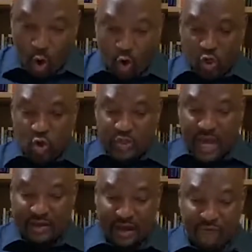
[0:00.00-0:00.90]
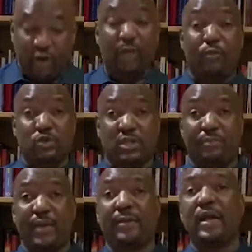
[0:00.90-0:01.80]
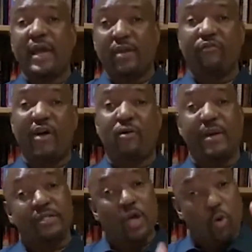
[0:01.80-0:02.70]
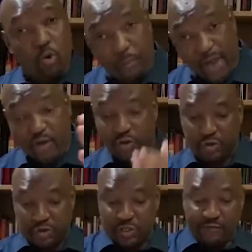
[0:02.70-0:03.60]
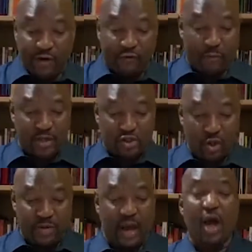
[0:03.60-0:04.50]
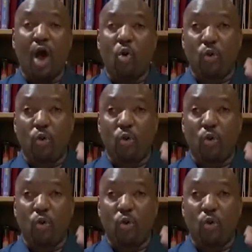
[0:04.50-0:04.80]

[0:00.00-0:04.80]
All those uncomfortable sleeping environments will make you to suffer from insomnia.